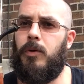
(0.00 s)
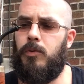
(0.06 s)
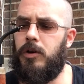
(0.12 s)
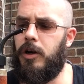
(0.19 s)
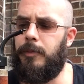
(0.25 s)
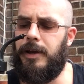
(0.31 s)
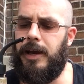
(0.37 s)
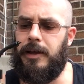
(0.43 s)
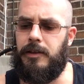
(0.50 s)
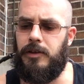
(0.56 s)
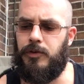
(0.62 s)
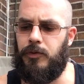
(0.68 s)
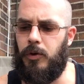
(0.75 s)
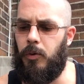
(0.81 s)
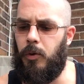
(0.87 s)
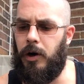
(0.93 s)
We're going to be at
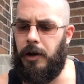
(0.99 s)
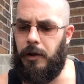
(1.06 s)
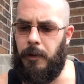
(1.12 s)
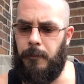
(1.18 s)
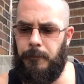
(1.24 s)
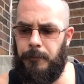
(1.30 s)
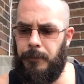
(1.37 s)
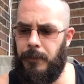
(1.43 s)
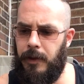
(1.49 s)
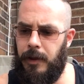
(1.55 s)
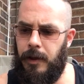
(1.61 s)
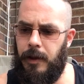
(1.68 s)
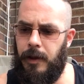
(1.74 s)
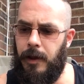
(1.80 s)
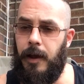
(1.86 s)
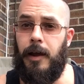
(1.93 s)
this for a while.
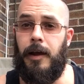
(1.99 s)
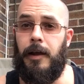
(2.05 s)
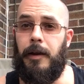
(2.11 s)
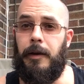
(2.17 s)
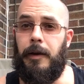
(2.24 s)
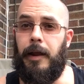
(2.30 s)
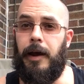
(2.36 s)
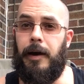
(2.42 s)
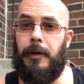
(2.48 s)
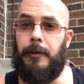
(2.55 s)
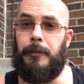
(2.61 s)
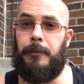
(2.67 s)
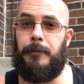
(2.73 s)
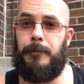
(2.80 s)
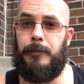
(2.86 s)
Now,